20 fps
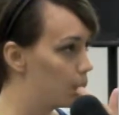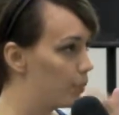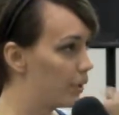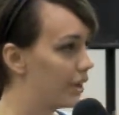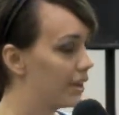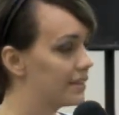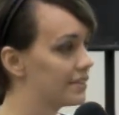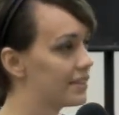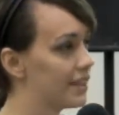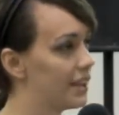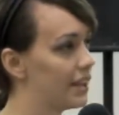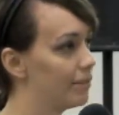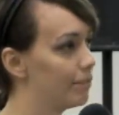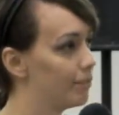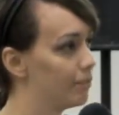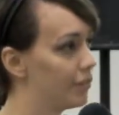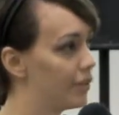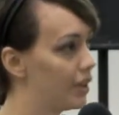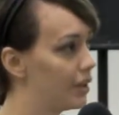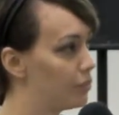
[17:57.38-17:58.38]
Because
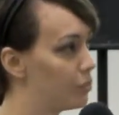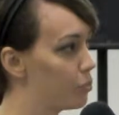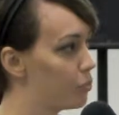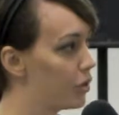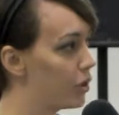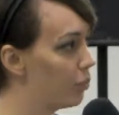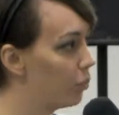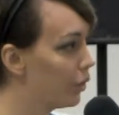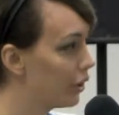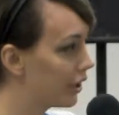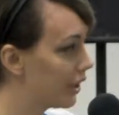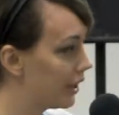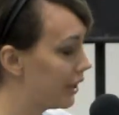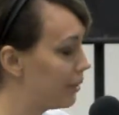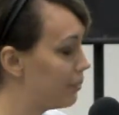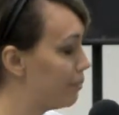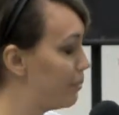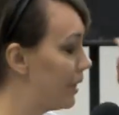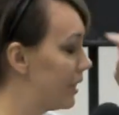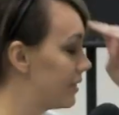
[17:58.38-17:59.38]
they work on
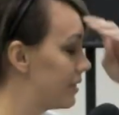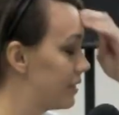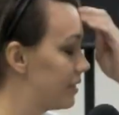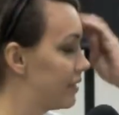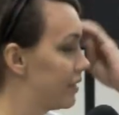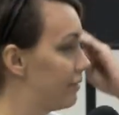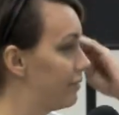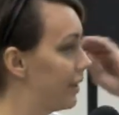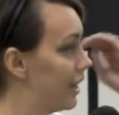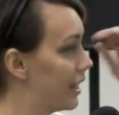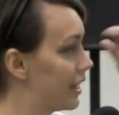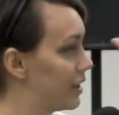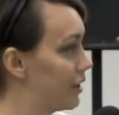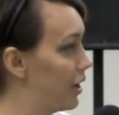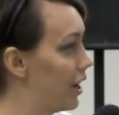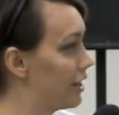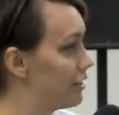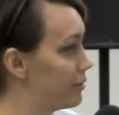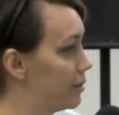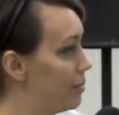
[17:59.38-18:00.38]
a basis of there
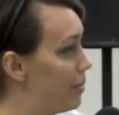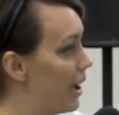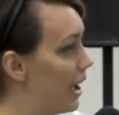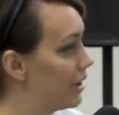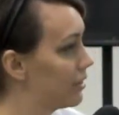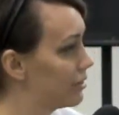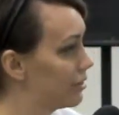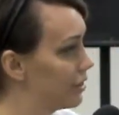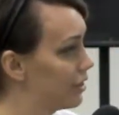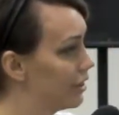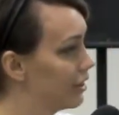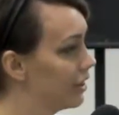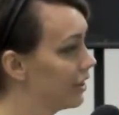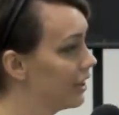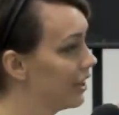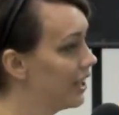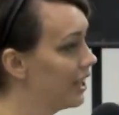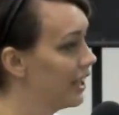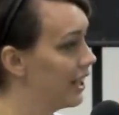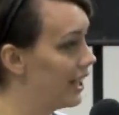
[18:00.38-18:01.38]
has to be a pastor,
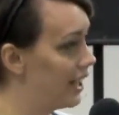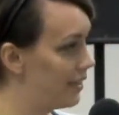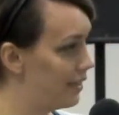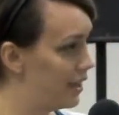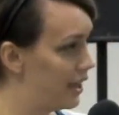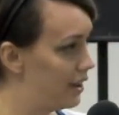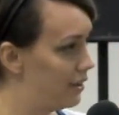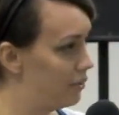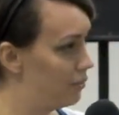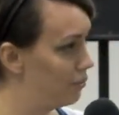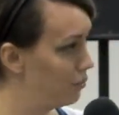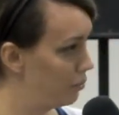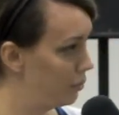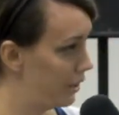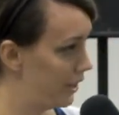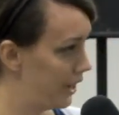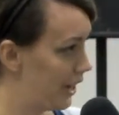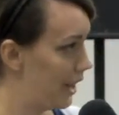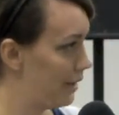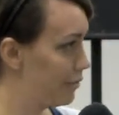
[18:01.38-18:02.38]
and then
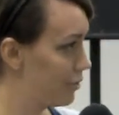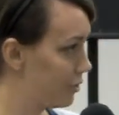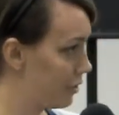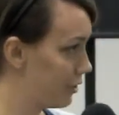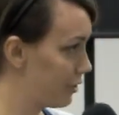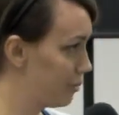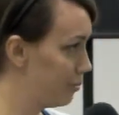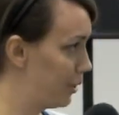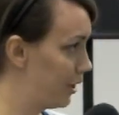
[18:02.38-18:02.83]
we can have a church.